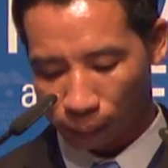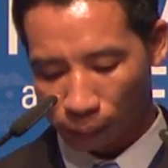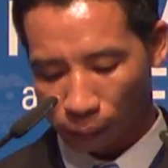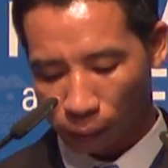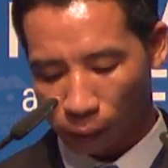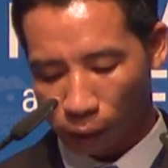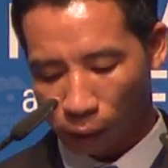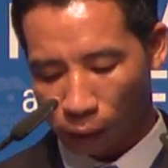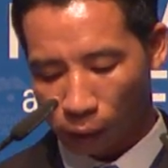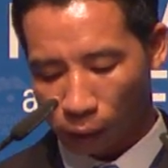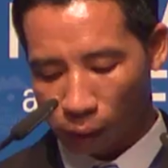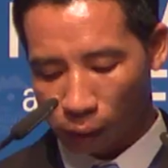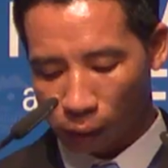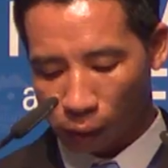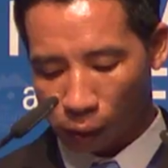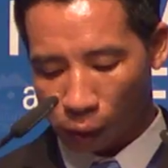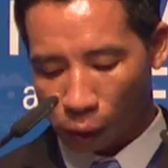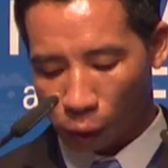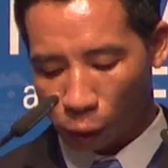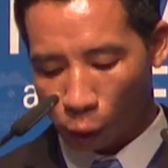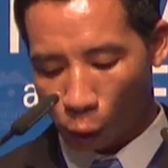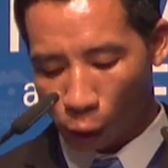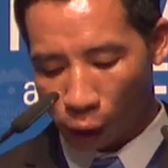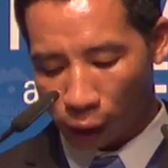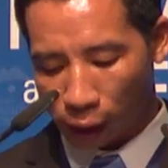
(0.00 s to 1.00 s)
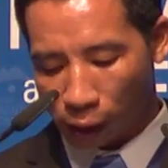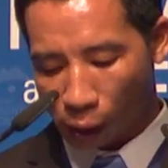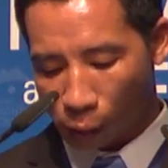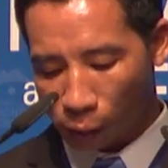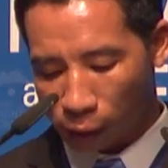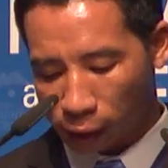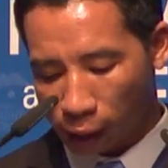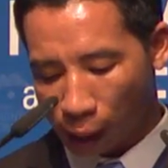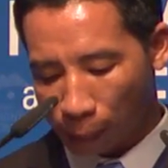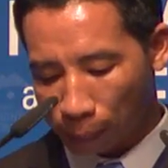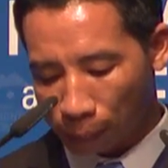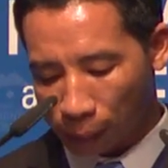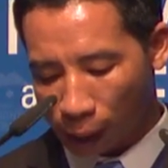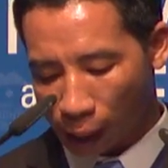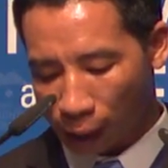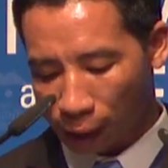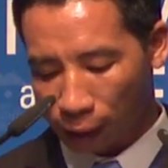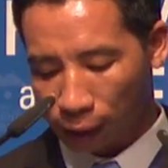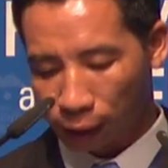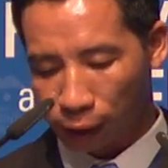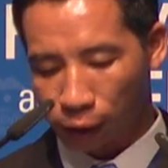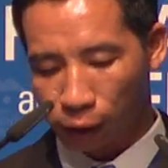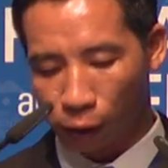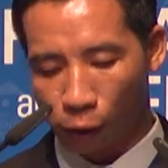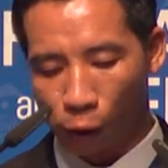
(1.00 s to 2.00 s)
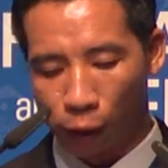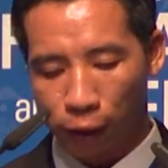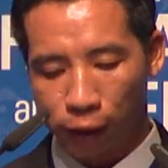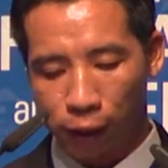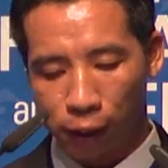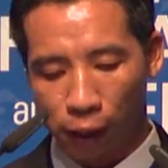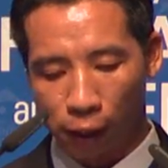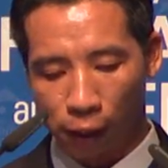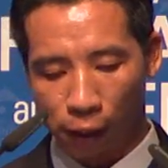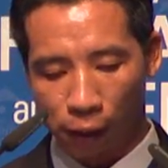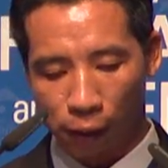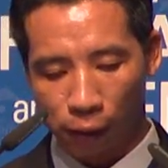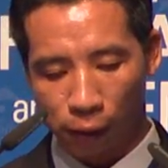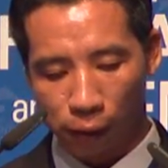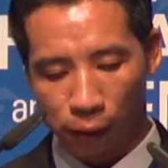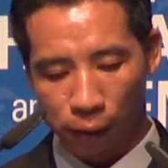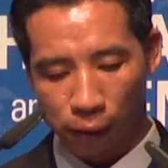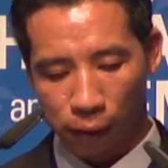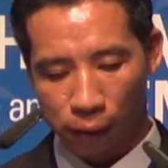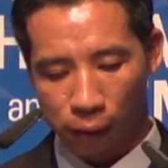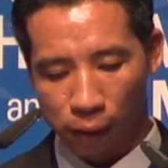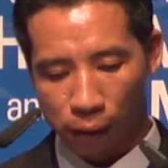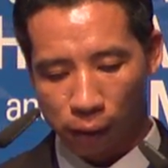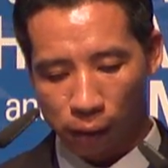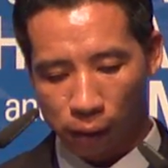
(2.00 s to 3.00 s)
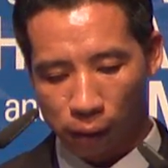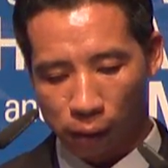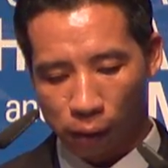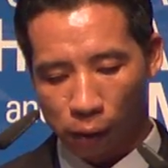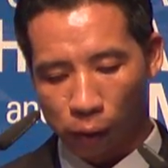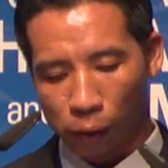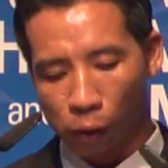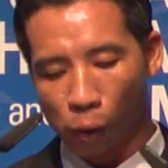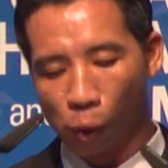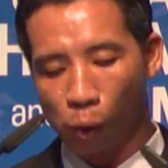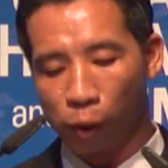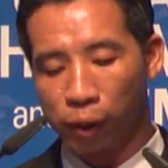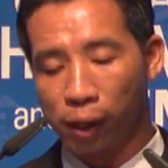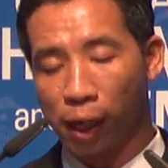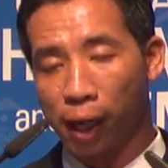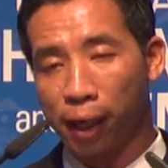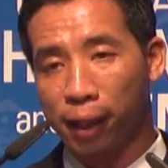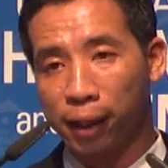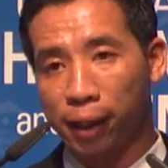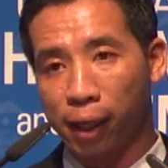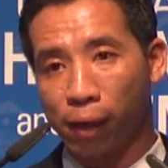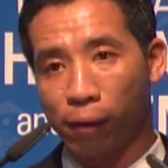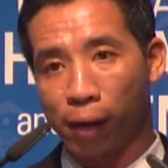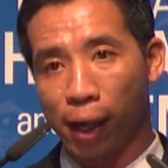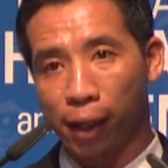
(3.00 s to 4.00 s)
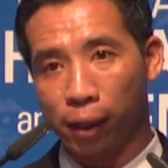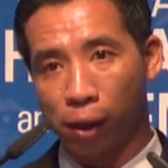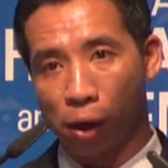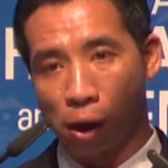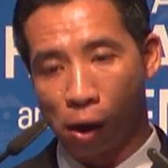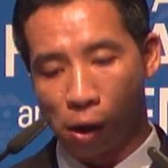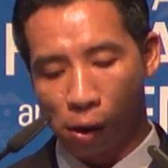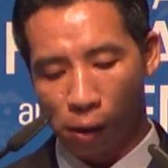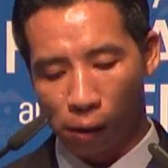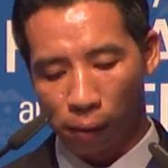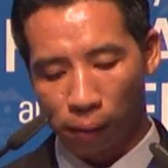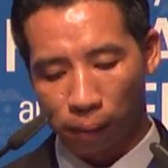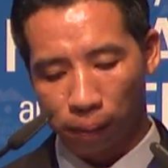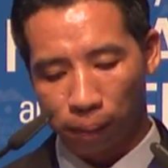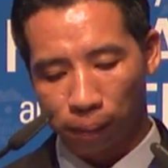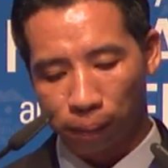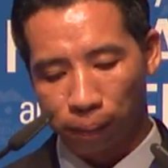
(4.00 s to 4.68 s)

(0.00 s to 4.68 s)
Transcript: Inmates were to address them as elders, while prison guards addressed inmates as children.